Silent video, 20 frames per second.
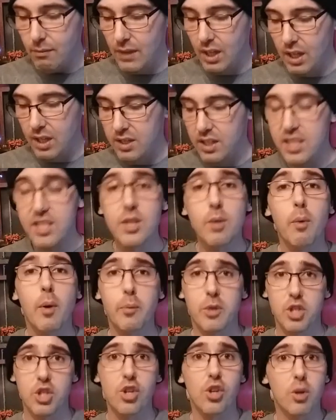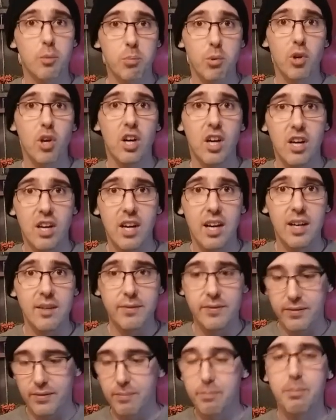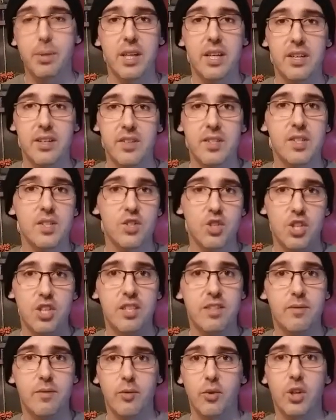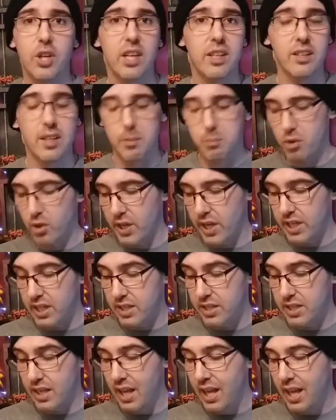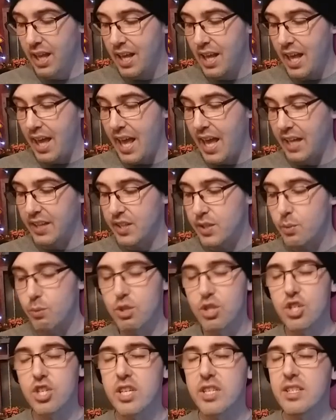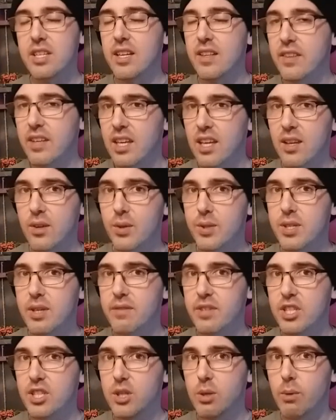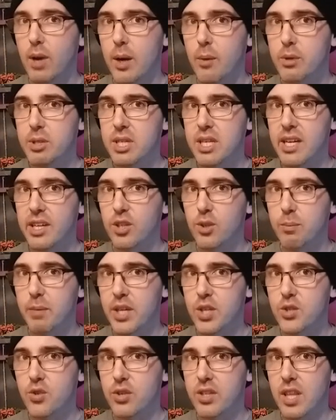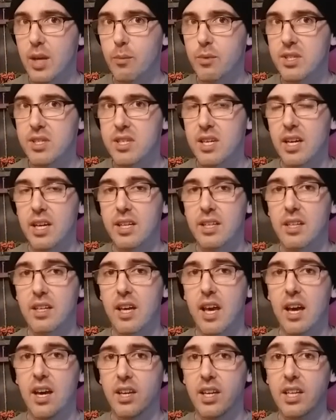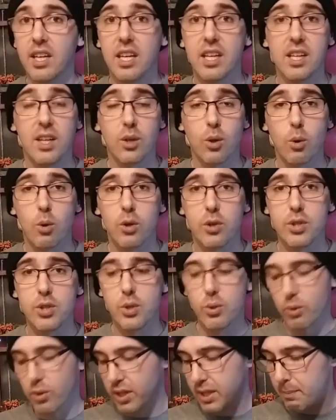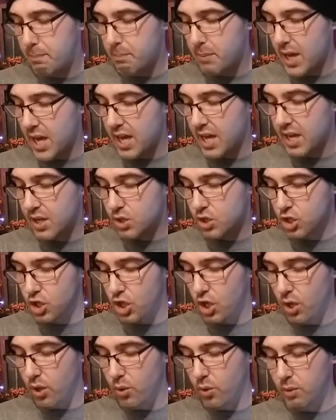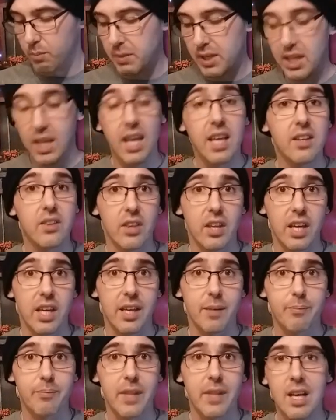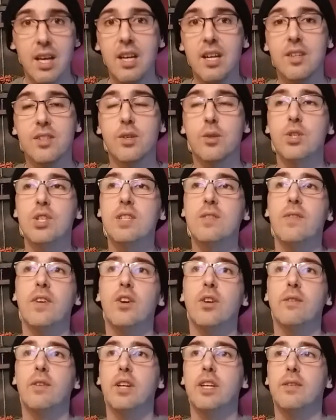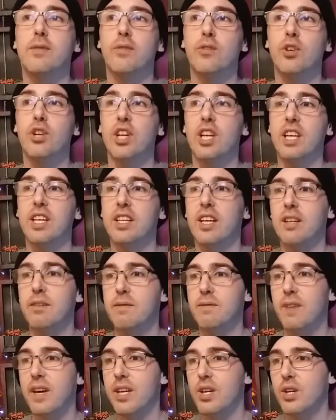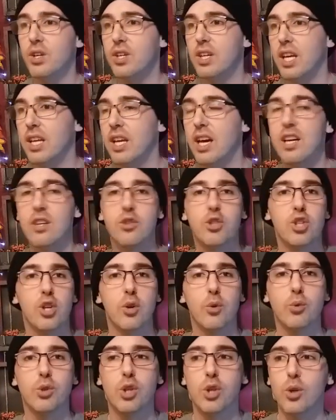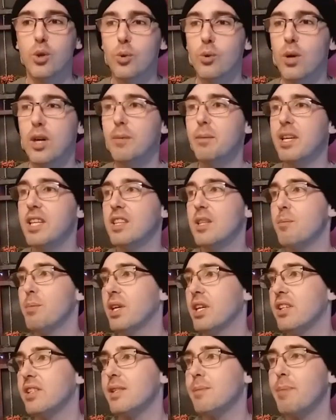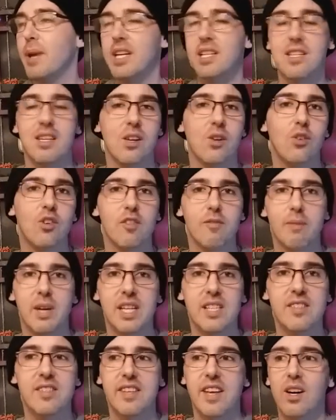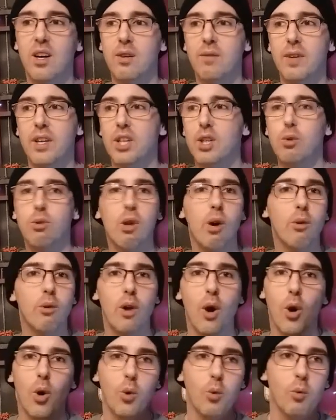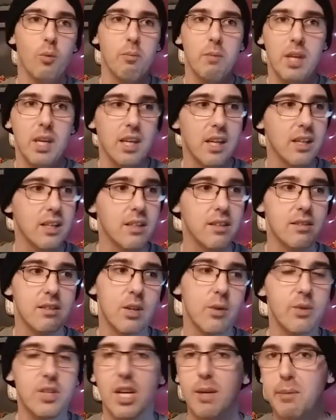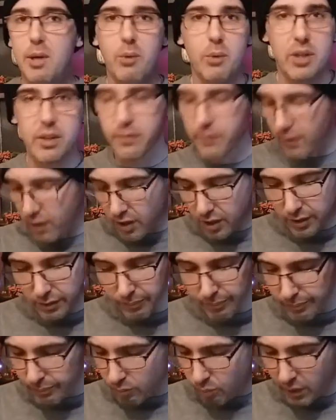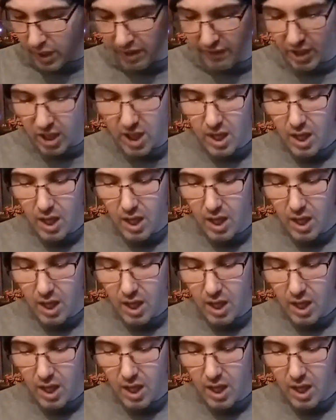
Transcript: This is the one where she took her bra off because she's free and liberated. And this was just on the heels of the two-hour documentary that was done, uh, Canadian Horror Story by Toad McKinley. So she's feeling very free and unfettered, and I'll show you, I'll make the biggest spectacle of myself, and you don't own me, and don't tell me where to fart, and whatever.